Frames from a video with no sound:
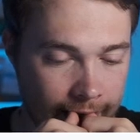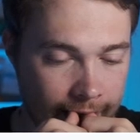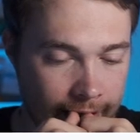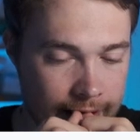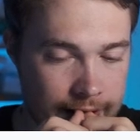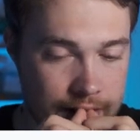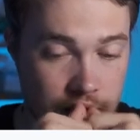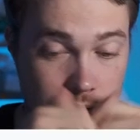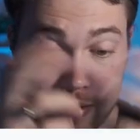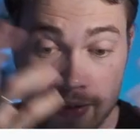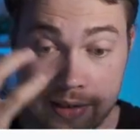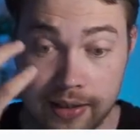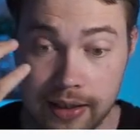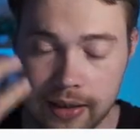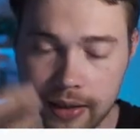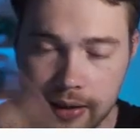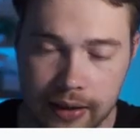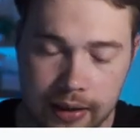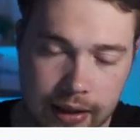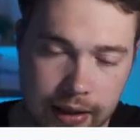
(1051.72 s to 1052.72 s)
So let's
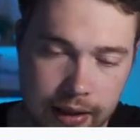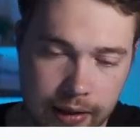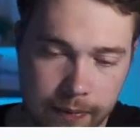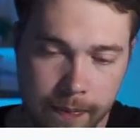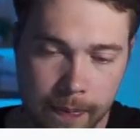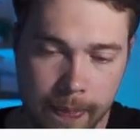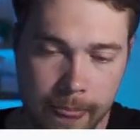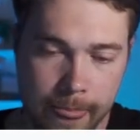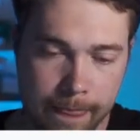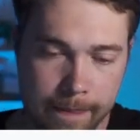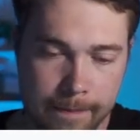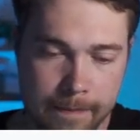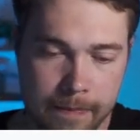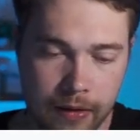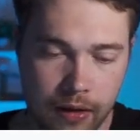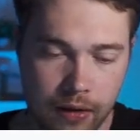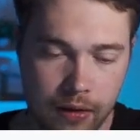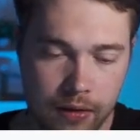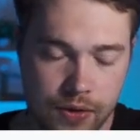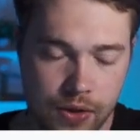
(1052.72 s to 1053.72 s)
think.
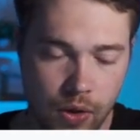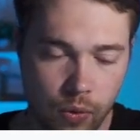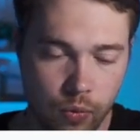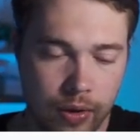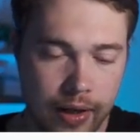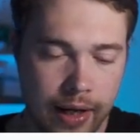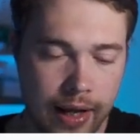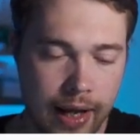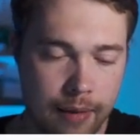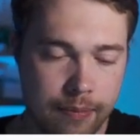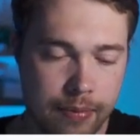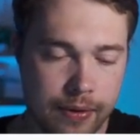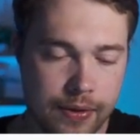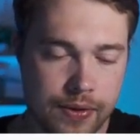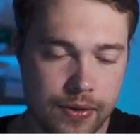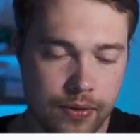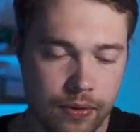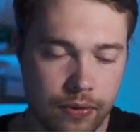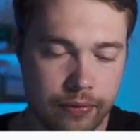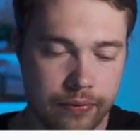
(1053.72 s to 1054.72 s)
So what
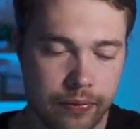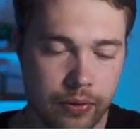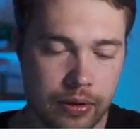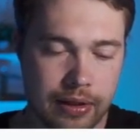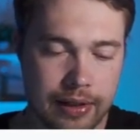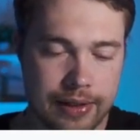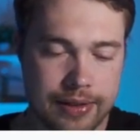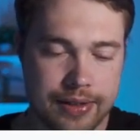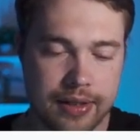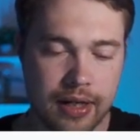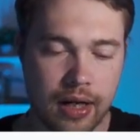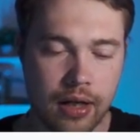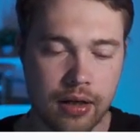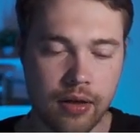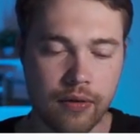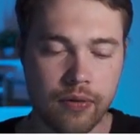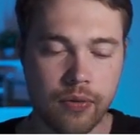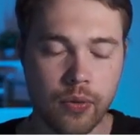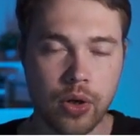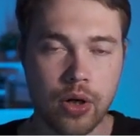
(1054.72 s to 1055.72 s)
happens for this state
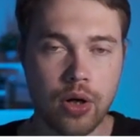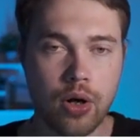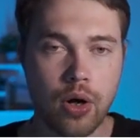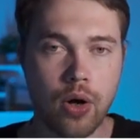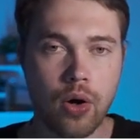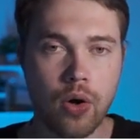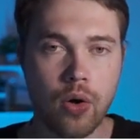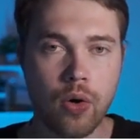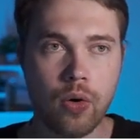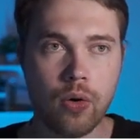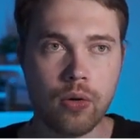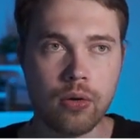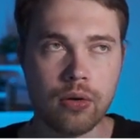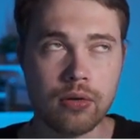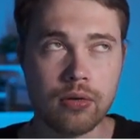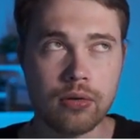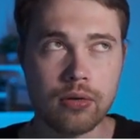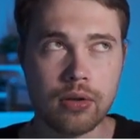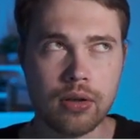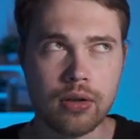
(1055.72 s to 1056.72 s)
if we go
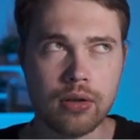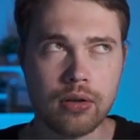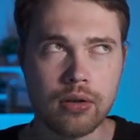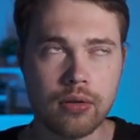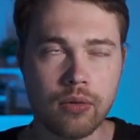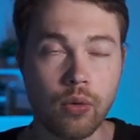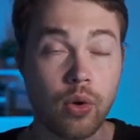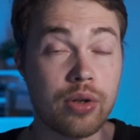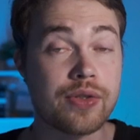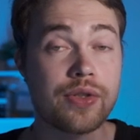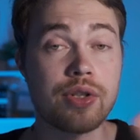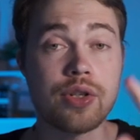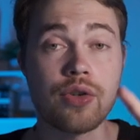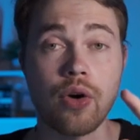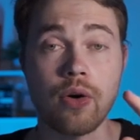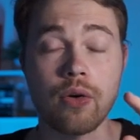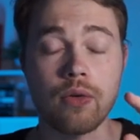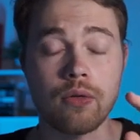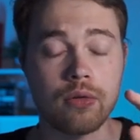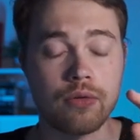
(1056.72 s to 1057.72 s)
on
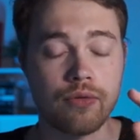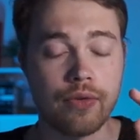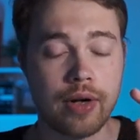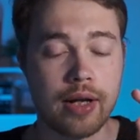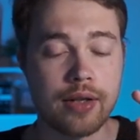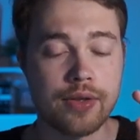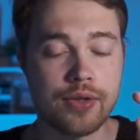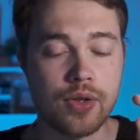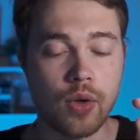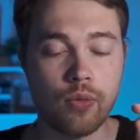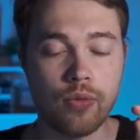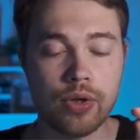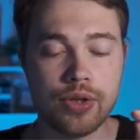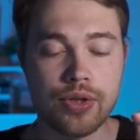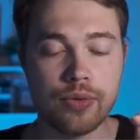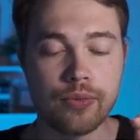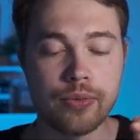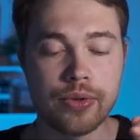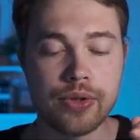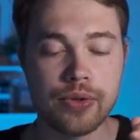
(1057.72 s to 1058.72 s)
0, right? So what
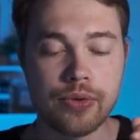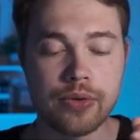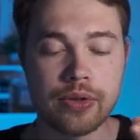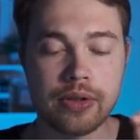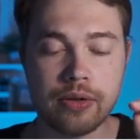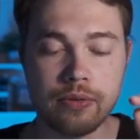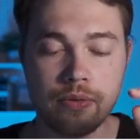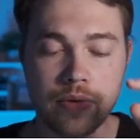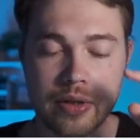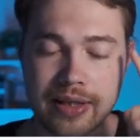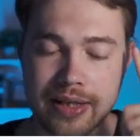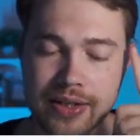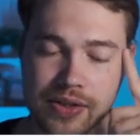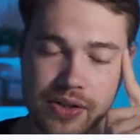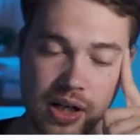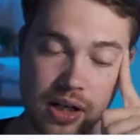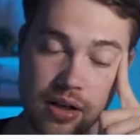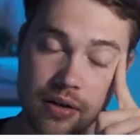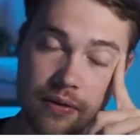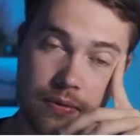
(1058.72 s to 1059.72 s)
should we do with this
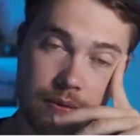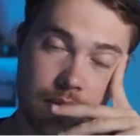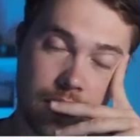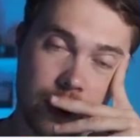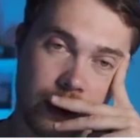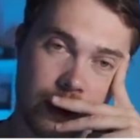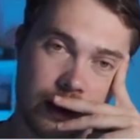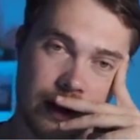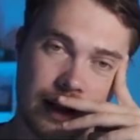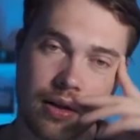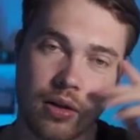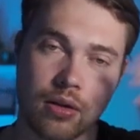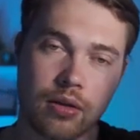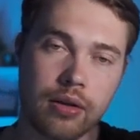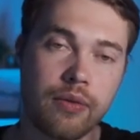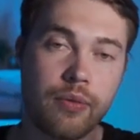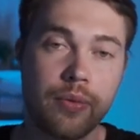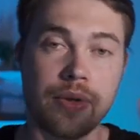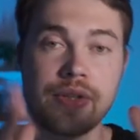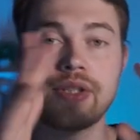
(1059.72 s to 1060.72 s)
state if
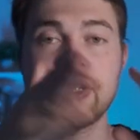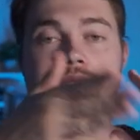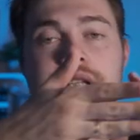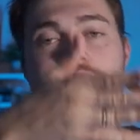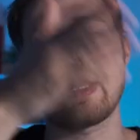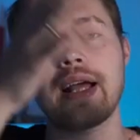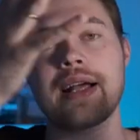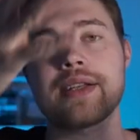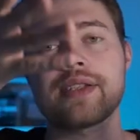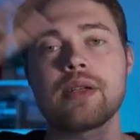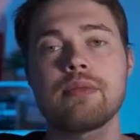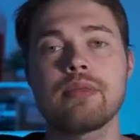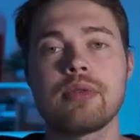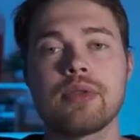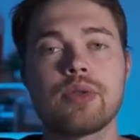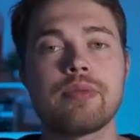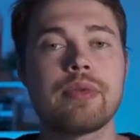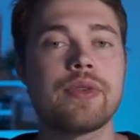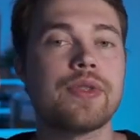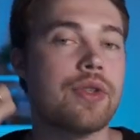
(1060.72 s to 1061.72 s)
we see the next symbol
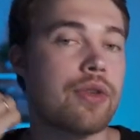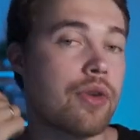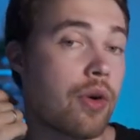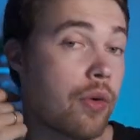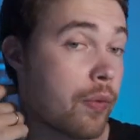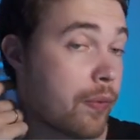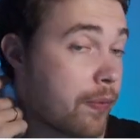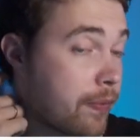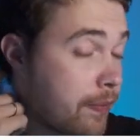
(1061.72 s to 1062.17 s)
to be 0?